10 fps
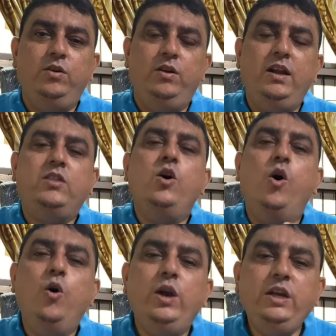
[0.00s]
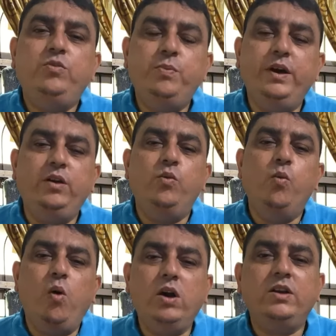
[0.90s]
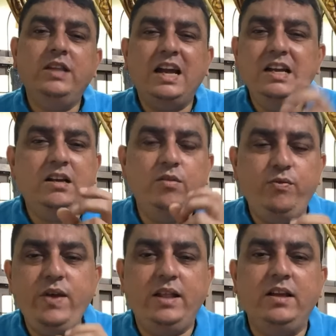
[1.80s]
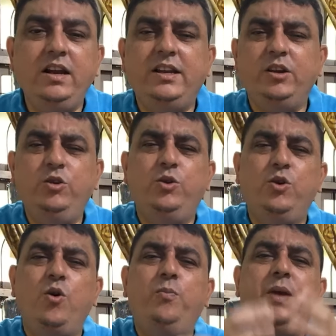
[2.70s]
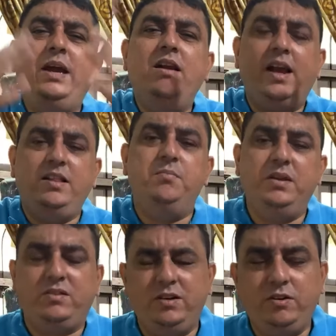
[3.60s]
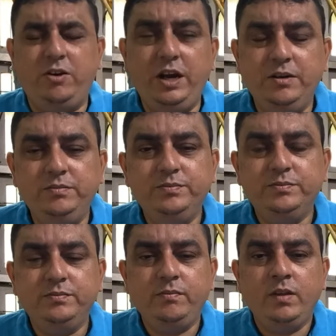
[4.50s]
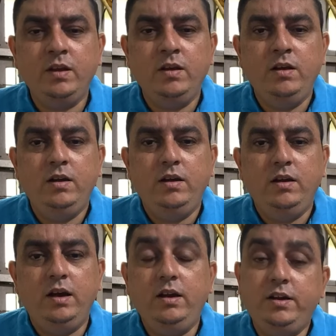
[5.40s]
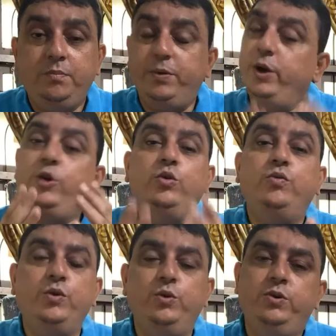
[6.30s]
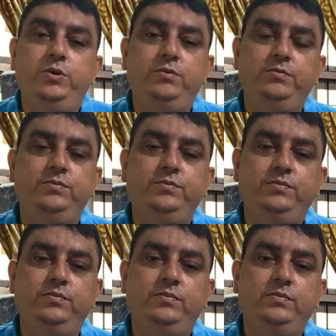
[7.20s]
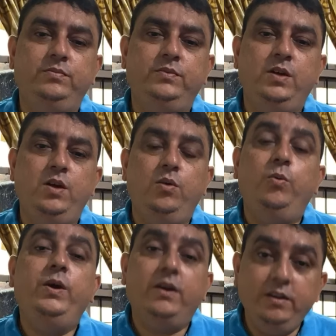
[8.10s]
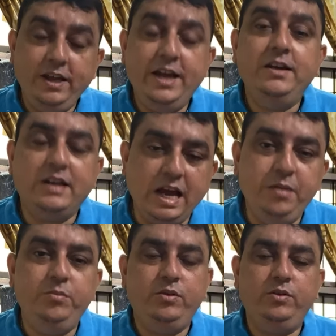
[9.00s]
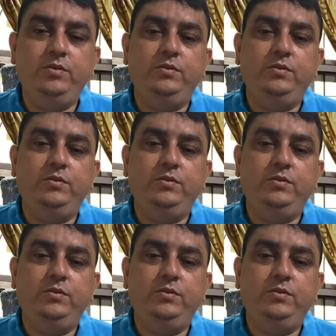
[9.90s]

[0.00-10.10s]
let the Holy Spirit water that little faith and let it grow big like the mustard tree and let it produce fruit. We are in the end times.